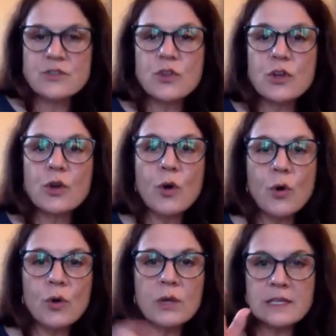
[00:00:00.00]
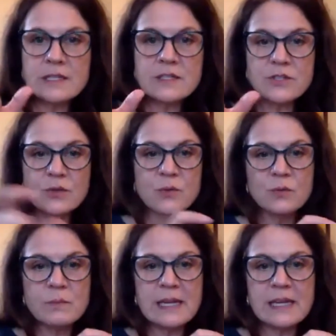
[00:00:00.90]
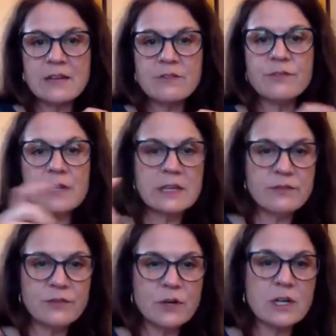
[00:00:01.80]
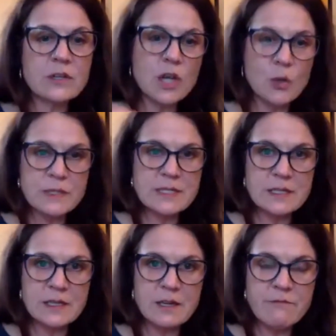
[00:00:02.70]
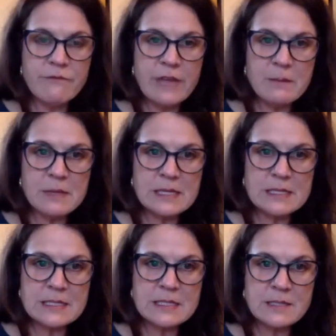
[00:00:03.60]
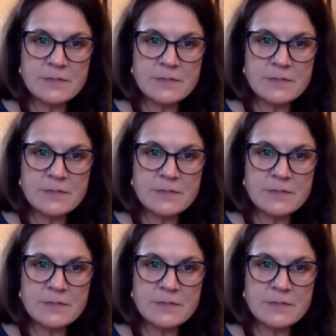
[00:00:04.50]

So the goal is to make it free for our lowest income families.